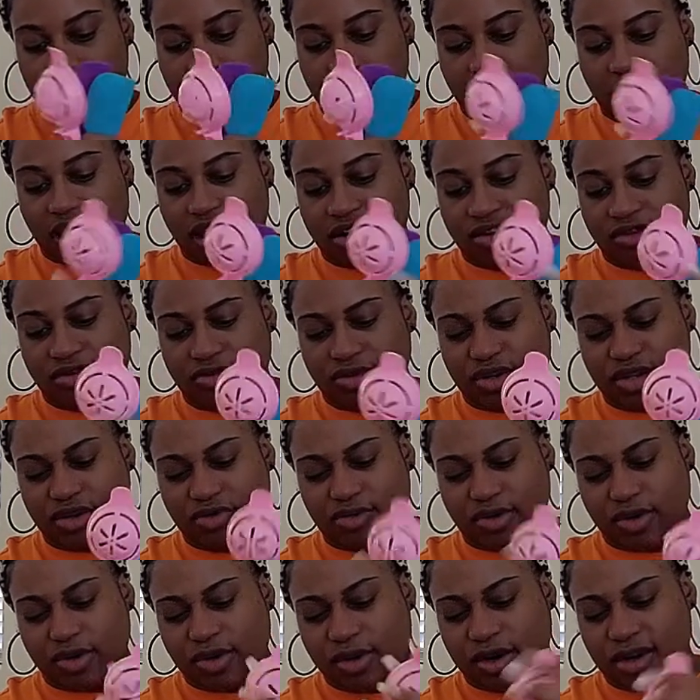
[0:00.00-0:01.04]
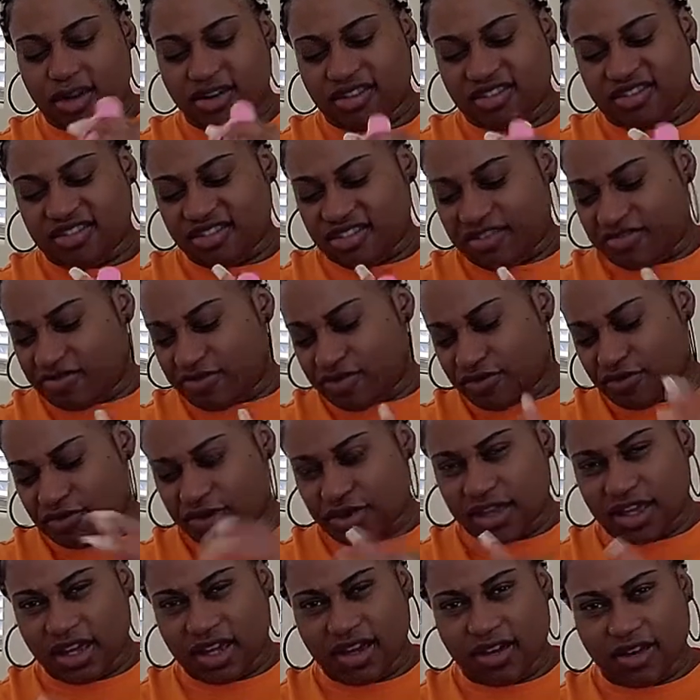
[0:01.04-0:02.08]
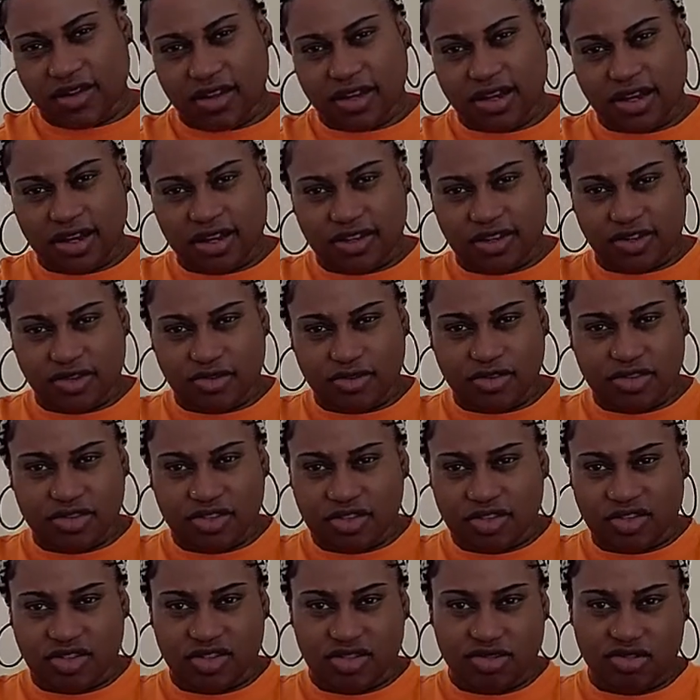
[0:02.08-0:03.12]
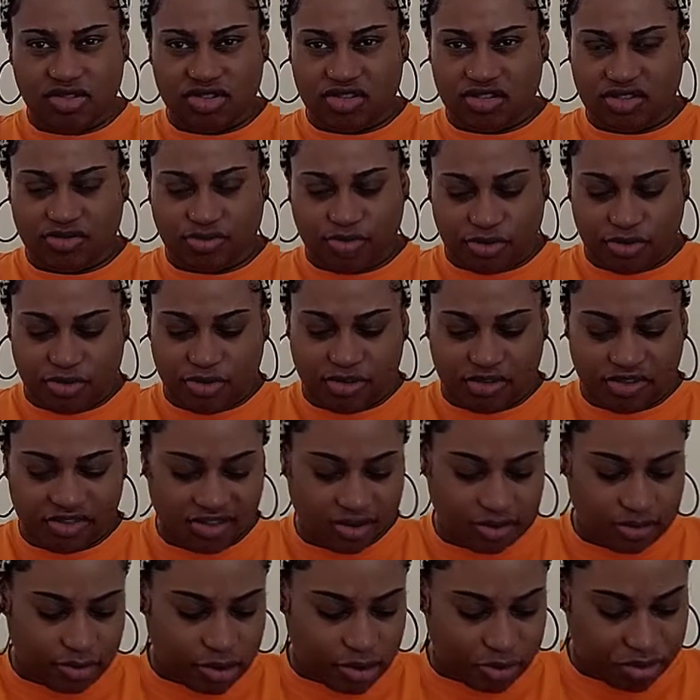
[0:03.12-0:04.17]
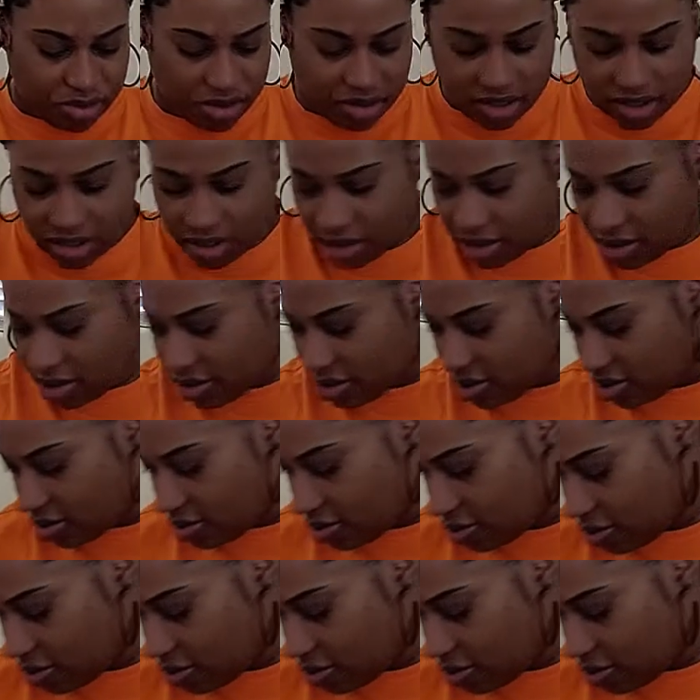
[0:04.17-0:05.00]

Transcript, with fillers: But I don't really require a sifter for that. All I gotta do is just use a spoon or something, put it in.